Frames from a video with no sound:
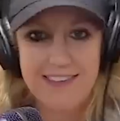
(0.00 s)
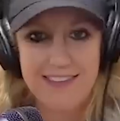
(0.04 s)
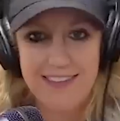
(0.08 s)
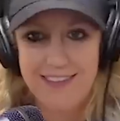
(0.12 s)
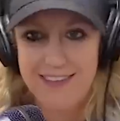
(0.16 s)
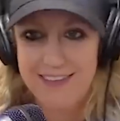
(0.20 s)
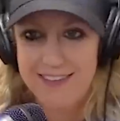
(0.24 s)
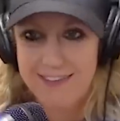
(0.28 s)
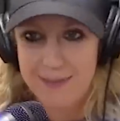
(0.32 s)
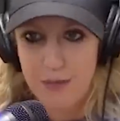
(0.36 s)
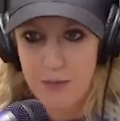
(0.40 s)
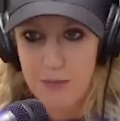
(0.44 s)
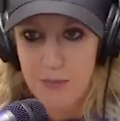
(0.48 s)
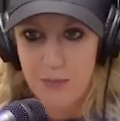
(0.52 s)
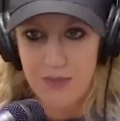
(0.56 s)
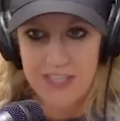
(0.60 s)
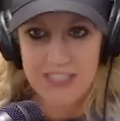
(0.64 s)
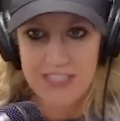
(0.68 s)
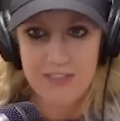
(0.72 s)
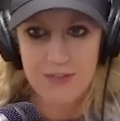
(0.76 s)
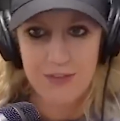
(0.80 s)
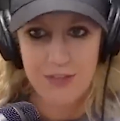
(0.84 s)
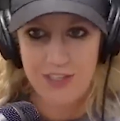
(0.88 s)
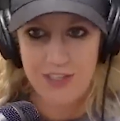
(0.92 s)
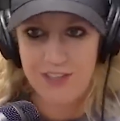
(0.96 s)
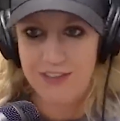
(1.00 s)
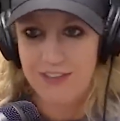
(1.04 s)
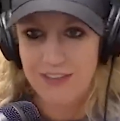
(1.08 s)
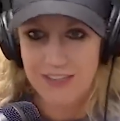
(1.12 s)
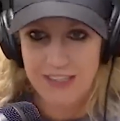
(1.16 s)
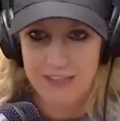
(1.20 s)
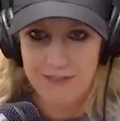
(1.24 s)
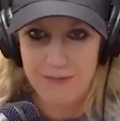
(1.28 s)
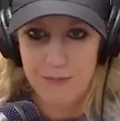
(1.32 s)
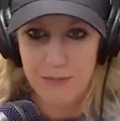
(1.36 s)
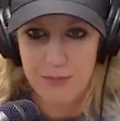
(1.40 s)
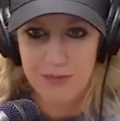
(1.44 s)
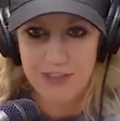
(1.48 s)
they're the same weight strong,
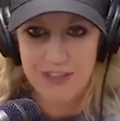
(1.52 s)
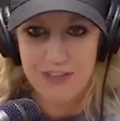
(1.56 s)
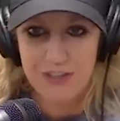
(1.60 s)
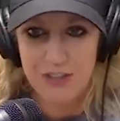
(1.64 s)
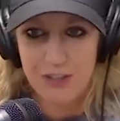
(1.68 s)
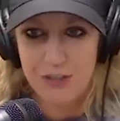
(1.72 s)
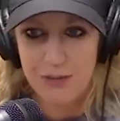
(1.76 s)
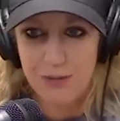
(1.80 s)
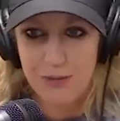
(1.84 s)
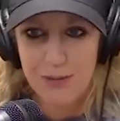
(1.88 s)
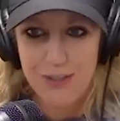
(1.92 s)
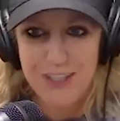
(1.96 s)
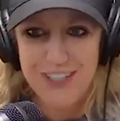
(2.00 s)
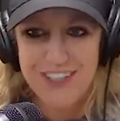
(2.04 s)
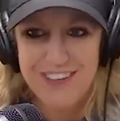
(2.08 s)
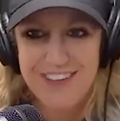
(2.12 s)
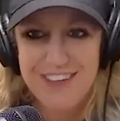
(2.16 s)
11.2.